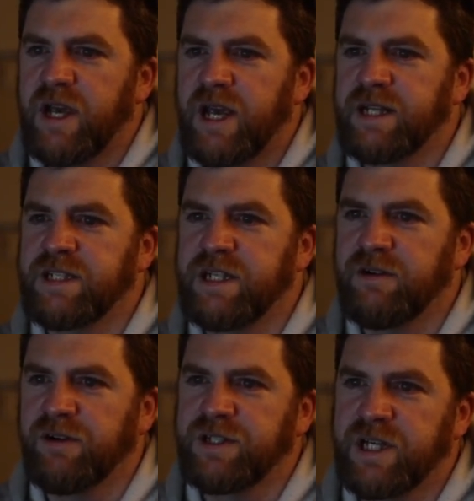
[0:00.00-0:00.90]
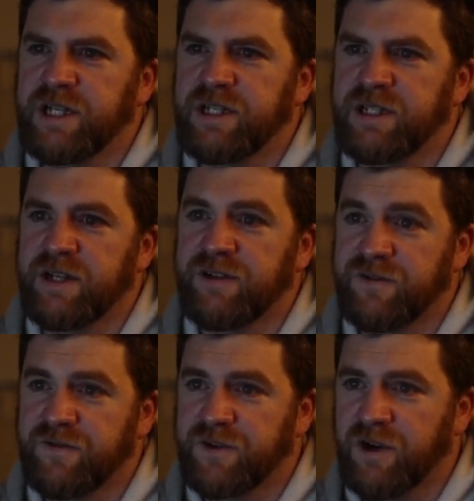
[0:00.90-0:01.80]
At 0 seconds, it
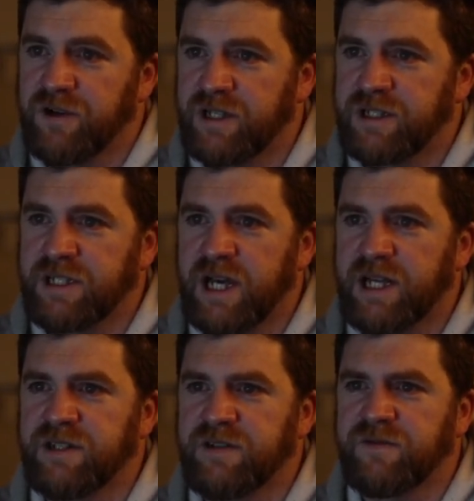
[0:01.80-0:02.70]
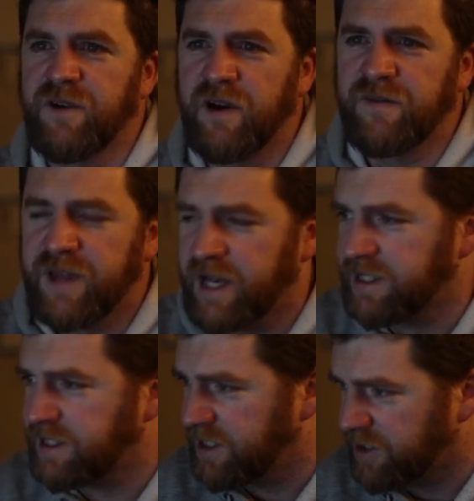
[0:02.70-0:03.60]
starts at
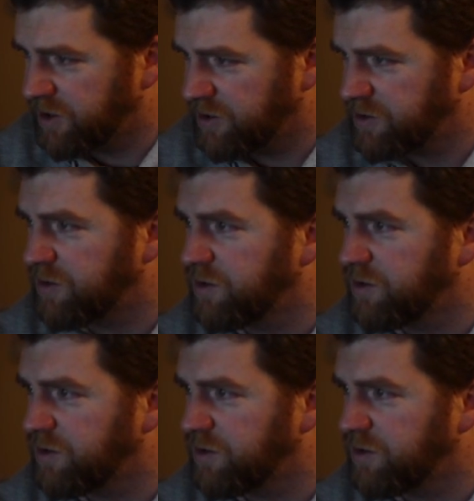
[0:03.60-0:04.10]
5,000 and it goes